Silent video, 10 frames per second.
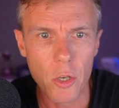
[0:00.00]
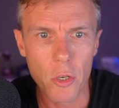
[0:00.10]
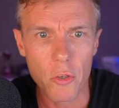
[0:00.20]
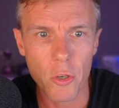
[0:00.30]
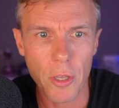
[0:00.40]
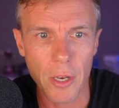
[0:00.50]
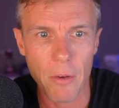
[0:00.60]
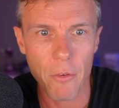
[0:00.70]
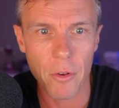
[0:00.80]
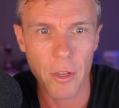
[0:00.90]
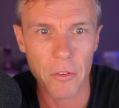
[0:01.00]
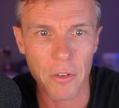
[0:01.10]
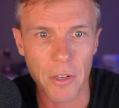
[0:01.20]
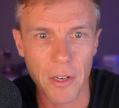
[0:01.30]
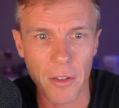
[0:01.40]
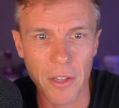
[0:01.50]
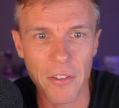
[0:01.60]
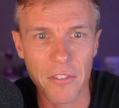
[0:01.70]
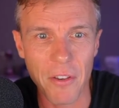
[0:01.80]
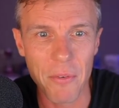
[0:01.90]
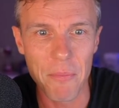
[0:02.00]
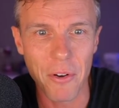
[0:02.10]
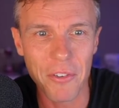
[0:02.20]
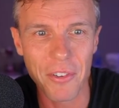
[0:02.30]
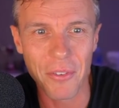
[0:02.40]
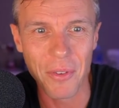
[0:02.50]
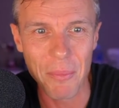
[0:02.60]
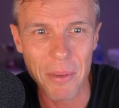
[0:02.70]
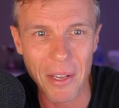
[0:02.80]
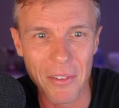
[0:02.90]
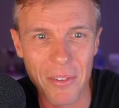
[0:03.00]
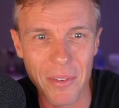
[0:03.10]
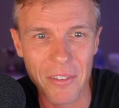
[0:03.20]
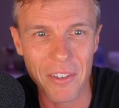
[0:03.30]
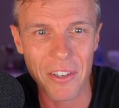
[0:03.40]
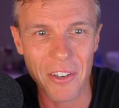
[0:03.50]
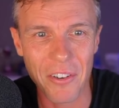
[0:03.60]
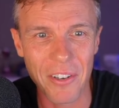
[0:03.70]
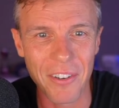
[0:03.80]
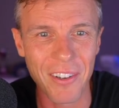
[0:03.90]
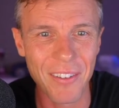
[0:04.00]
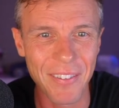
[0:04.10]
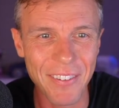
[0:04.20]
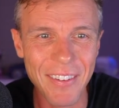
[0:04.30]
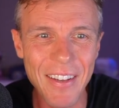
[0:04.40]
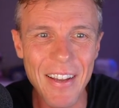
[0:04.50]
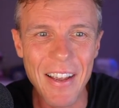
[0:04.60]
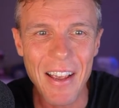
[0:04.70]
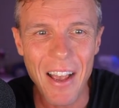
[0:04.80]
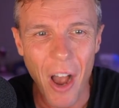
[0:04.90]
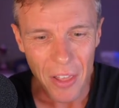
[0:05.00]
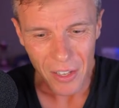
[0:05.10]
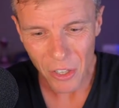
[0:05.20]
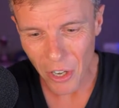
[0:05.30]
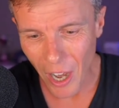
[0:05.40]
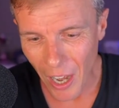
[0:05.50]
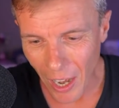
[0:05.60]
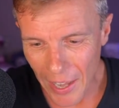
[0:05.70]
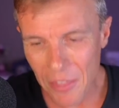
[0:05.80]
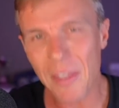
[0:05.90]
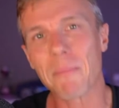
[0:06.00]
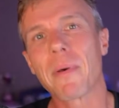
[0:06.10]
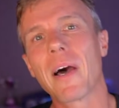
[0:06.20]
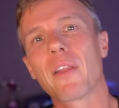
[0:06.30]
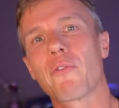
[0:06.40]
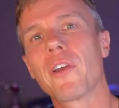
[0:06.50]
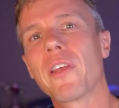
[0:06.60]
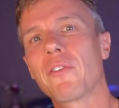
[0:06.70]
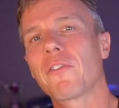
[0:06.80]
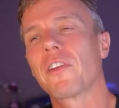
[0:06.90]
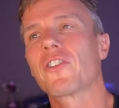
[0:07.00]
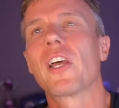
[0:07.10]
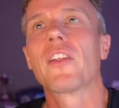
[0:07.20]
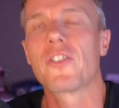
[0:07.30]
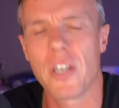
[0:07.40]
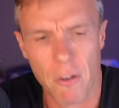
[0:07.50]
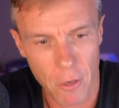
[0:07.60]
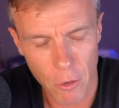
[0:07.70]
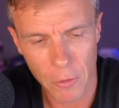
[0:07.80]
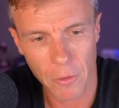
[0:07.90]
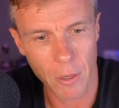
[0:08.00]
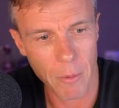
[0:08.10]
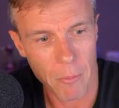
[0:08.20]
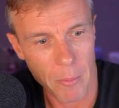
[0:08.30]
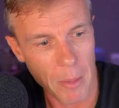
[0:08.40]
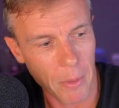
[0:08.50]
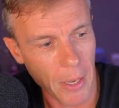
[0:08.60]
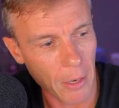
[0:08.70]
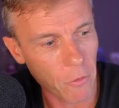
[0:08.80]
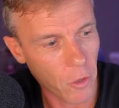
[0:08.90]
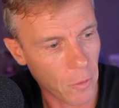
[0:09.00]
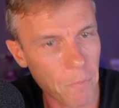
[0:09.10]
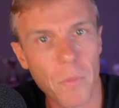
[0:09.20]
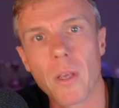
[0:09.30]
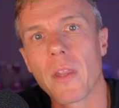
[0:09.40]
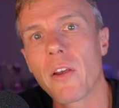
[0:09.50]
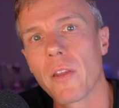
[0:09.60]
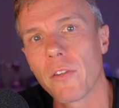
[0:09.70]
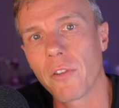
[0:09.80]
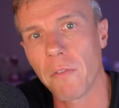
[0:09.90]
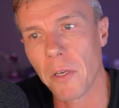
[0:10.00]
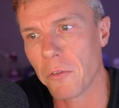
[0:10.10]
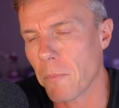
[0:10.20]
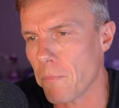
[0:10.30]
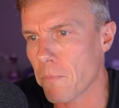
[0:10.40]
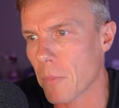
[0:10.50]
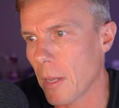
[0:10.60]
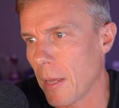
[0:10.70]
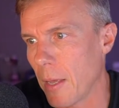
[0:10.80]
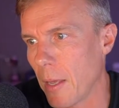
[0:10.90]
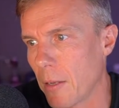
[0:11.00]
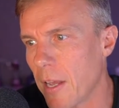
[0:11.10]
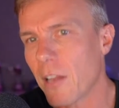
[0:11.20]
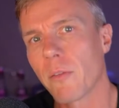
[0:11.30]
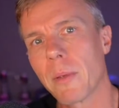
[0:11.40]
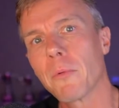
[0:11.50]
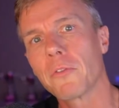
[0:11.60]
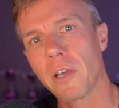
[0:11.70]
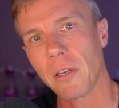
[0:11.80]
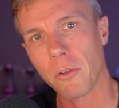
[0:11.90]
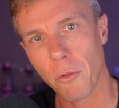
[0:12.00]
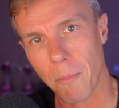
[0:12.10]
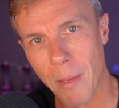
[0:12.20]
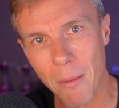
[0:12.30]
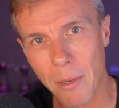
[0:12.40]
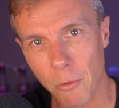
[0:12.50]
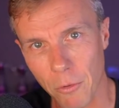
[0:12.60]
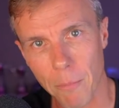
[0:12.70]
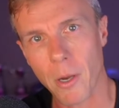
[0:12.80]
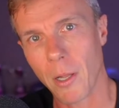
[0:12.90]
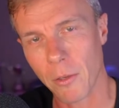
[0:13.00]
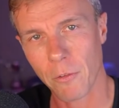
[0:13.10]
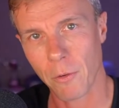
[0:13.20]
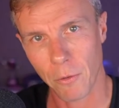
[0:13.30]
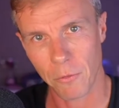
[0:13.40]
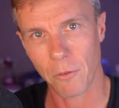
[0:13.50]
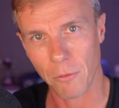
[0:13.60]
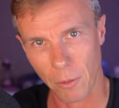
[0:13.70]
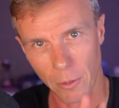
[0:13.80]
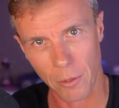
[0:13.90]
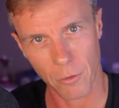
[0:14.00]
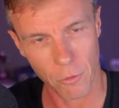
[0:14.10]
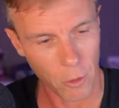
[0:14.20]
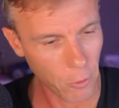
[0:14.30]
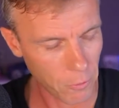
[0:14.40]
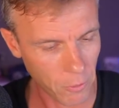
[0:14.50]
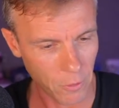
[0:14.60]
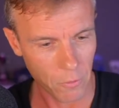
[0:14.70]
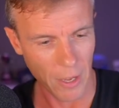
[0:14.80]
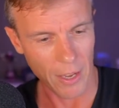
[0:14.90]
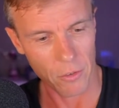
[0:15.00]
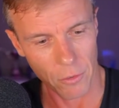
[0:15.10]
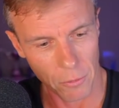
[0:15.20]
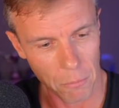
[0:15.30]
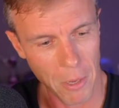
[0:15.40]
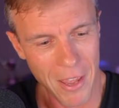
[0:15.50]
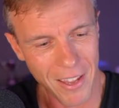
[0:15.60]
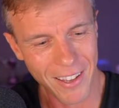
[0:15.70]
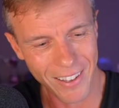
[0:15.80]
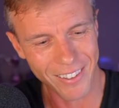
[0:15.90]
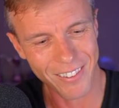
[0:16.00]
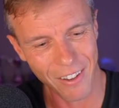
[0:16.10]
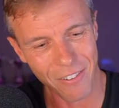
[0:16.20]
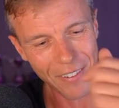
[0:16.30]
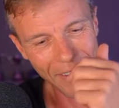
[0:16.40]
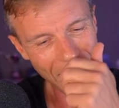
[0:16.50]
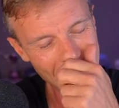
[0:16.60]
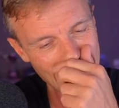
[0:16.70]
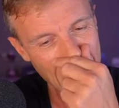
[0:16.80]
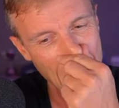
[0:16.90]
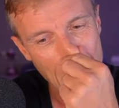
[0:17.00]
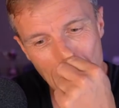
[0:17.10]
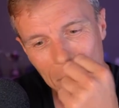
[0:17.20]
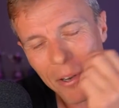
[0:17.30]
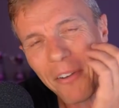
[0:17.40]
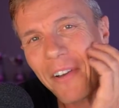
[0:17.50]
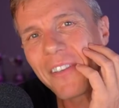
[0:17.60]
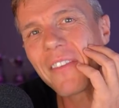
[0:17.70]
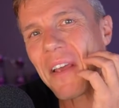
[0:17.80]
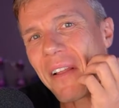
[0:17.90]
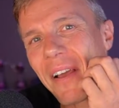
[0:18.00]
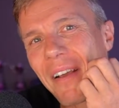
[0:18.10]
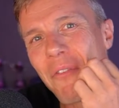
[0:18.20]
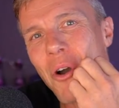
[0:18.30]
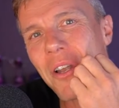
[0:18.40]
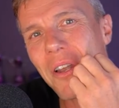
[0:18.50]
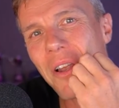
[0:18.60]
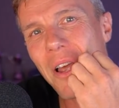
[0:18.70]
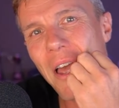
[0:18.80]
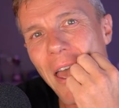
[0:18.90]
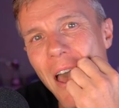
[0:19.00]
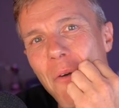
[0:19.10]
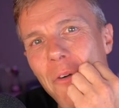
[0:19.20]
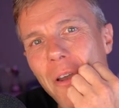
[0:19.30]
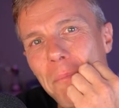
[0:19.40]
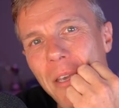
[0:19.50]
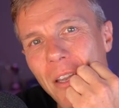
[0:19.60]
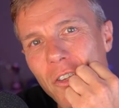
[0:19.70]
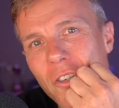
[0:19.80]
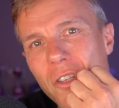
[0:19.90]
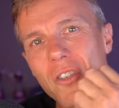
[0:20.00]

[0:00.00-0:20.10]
Julian, everyone knows you need at least 7 proxies, VPNs to be secure and anonymous. I think part of the really interesting challenge here, I always think about my mum and dad. So they're in their 70s. Dad's a bit more technical than mum. He was a pilot, so he was used to a lot of controls and gauges and, and stuff like that. But I always think, like, how would I pitch